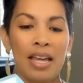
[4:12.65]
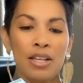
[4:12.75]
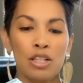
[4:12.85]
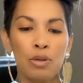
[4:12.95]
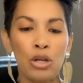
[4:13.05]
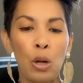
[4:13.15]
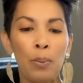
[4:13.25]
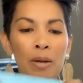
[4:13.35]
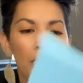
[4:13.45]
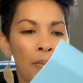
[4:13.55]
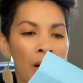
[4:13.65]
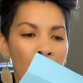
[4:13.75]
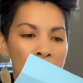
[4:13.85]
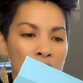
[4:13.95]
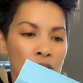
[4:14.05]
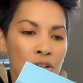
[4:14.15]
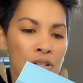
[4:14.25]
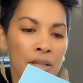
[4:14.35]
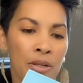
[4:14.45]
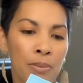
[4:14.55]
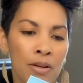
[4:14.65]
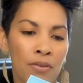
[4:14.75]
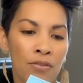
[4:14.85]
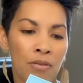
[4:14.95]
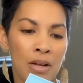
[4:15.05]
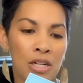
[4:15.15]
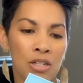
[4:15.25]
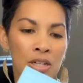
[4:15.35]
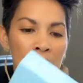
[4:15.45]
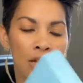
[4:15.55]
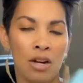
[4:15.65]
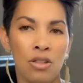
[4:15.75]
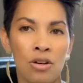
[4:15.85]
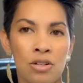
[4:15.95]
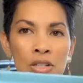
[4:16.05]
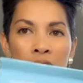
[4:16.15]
So when you open up the box, there's a little bit of information here. There's a little